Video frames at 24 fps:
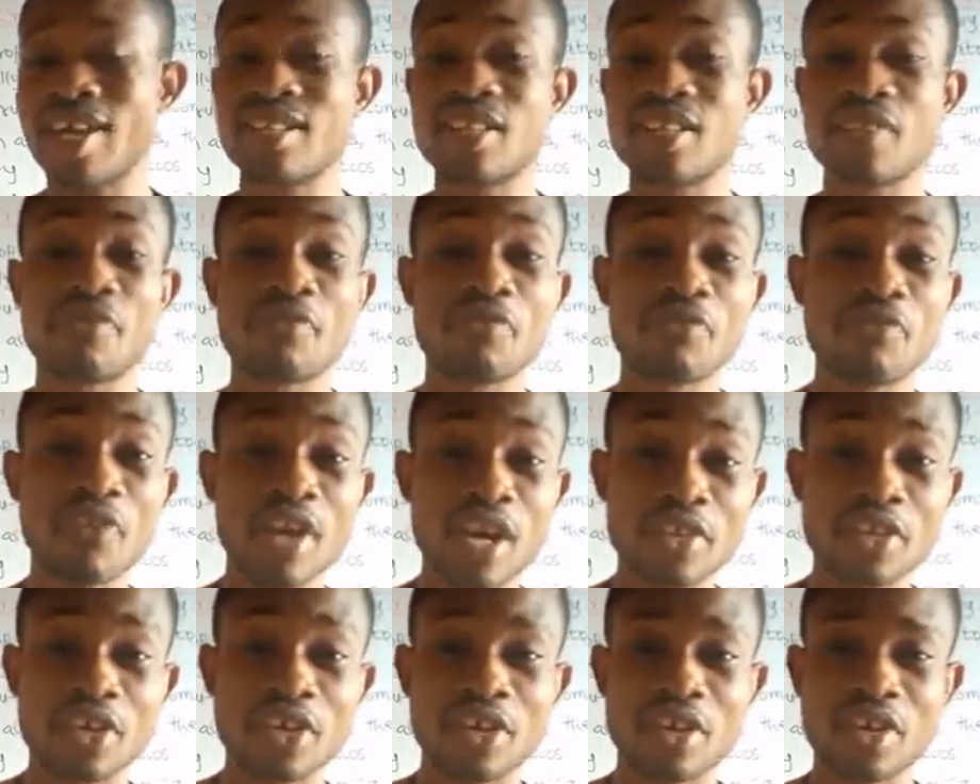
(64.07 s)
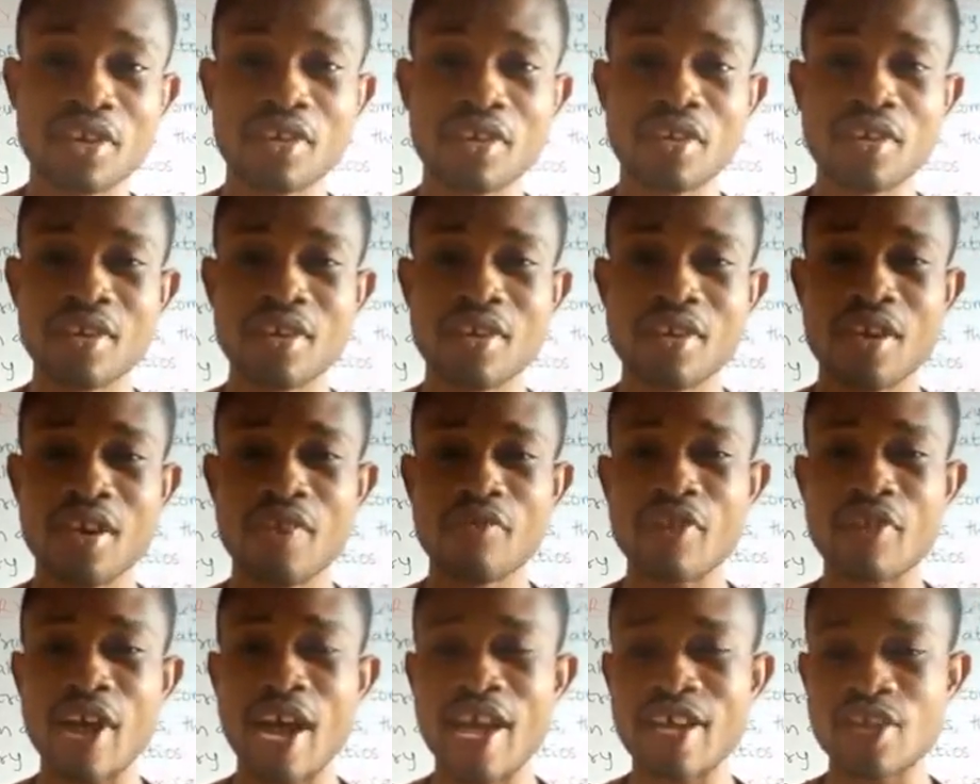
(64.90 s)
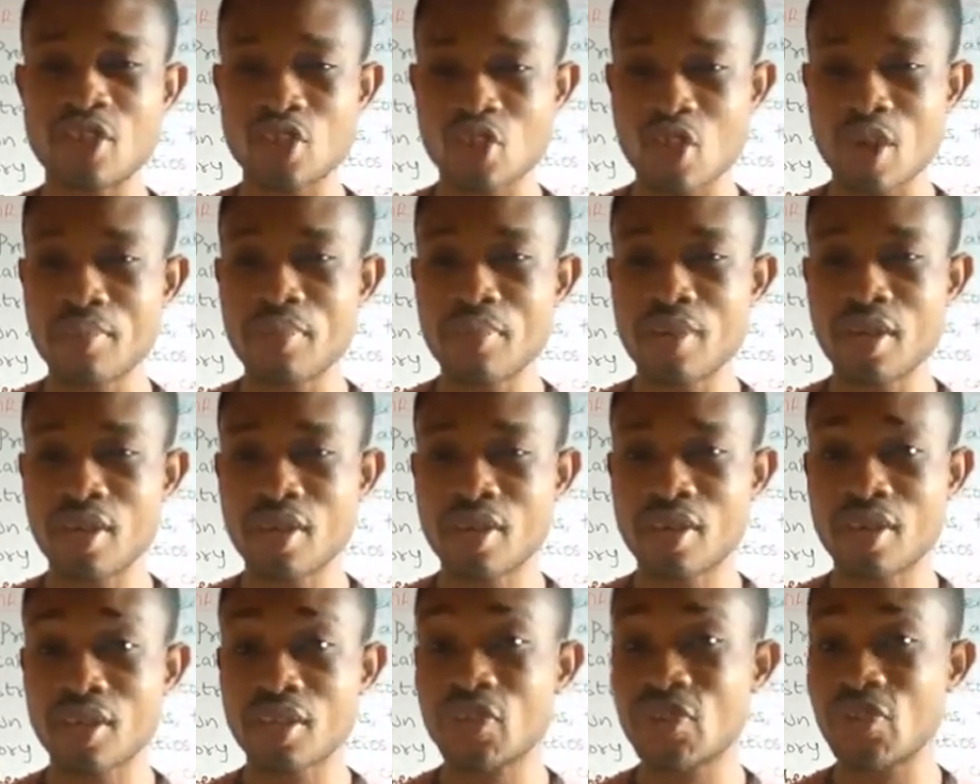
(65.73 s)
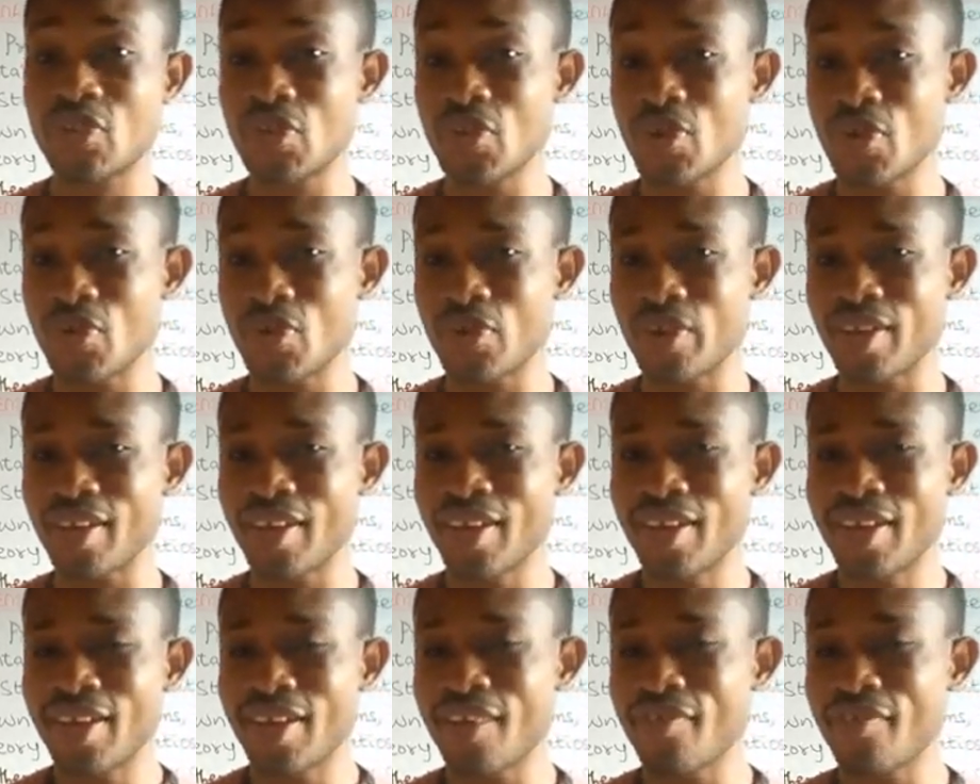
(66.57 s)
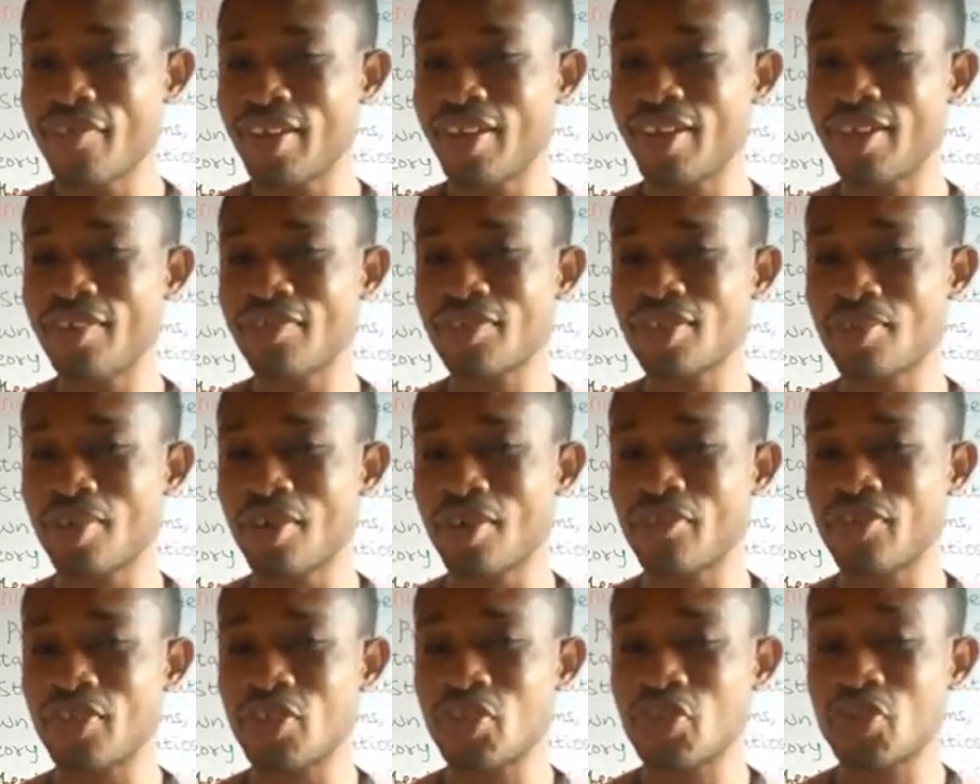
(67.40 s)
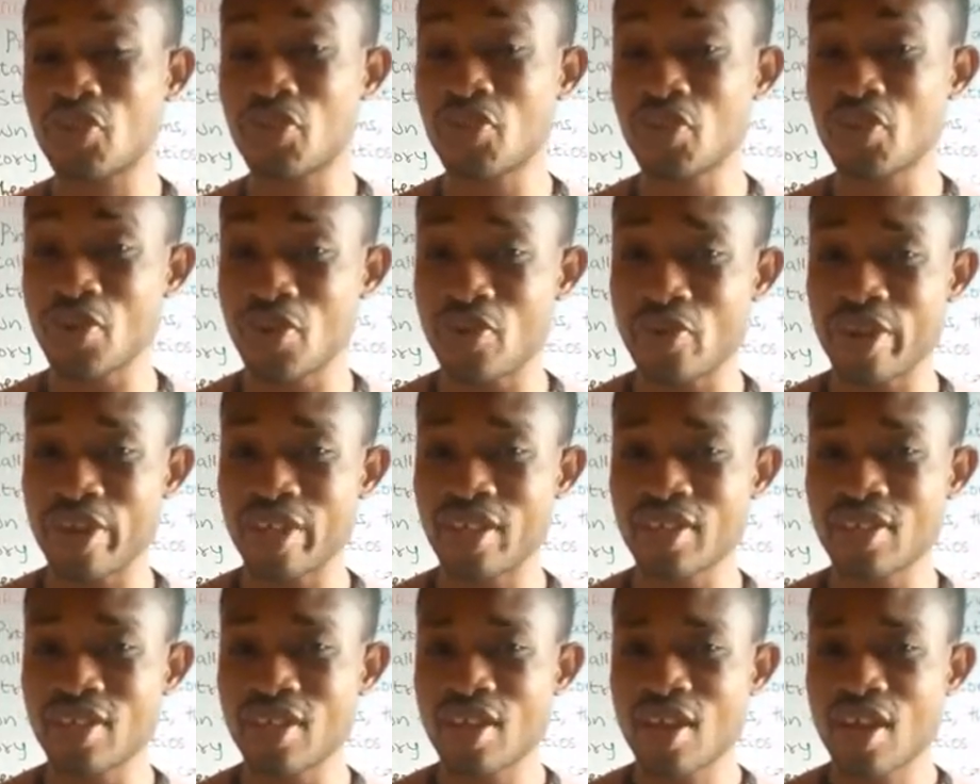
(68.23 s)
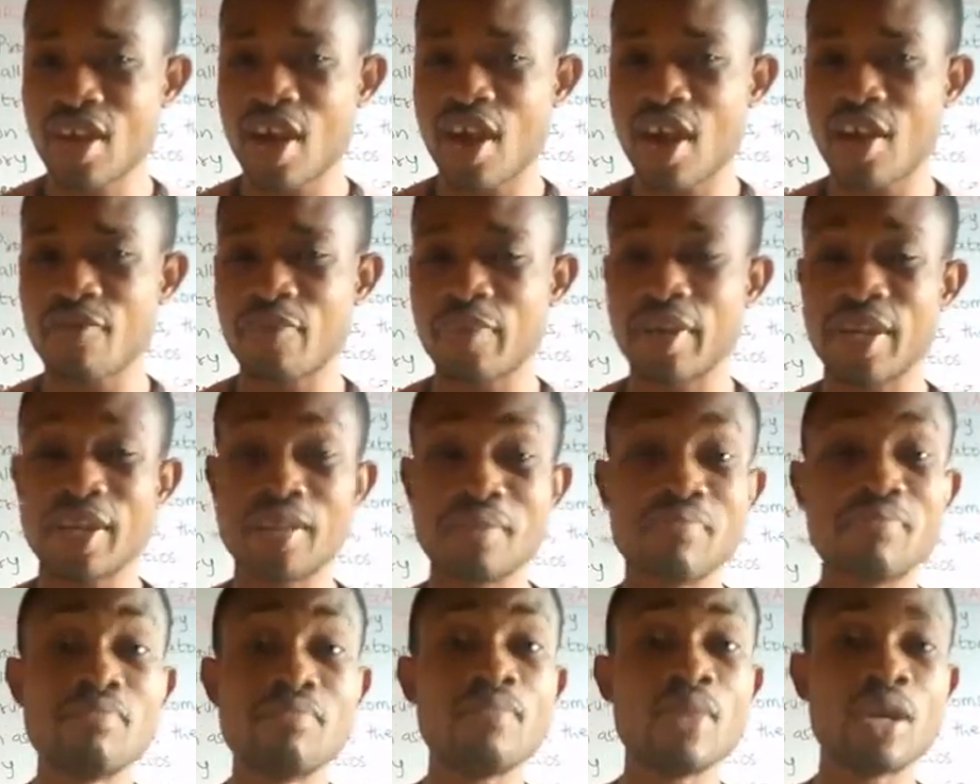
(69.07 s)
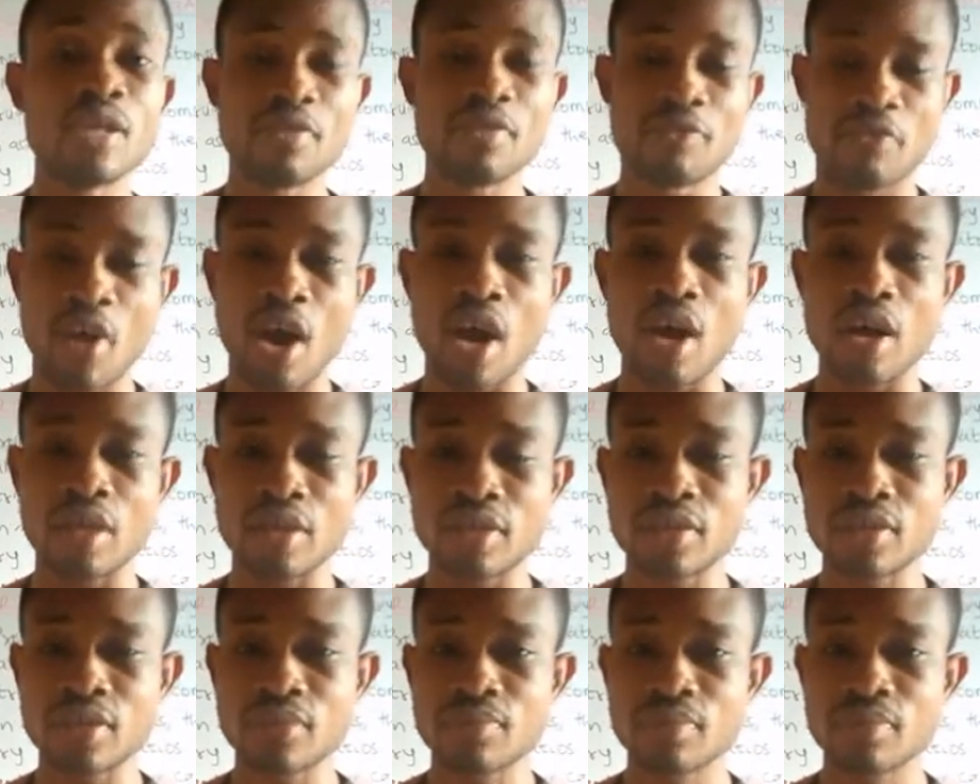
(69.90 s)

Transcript: as the father of atomic theory, even if some of his theories have been modified.